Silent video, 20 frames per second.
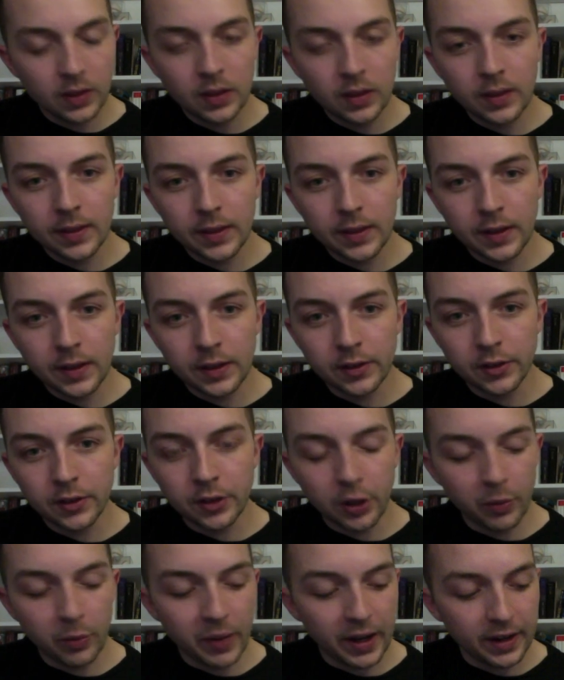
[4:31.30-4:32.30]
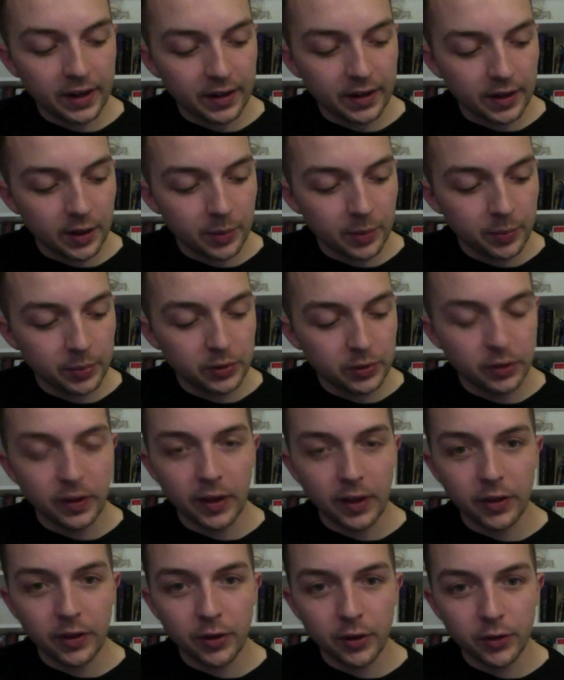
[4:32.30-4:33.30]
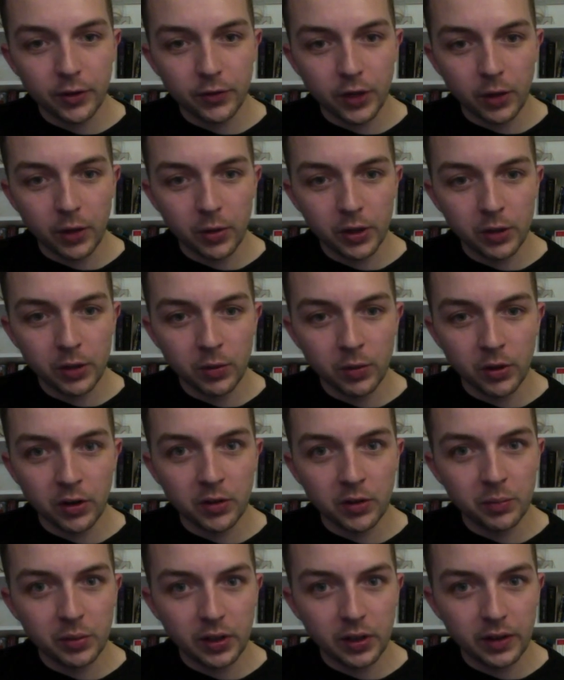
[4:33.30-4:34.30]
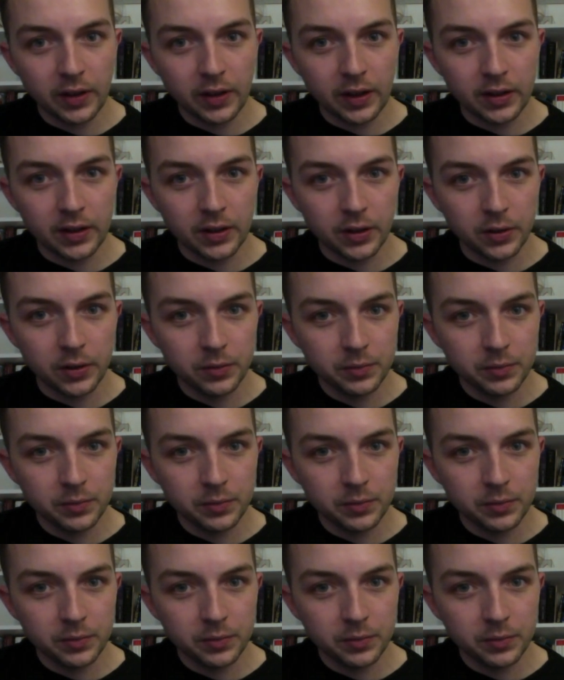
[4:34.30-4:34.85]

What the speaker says: Then you go back up to that third fret where you were and play that note.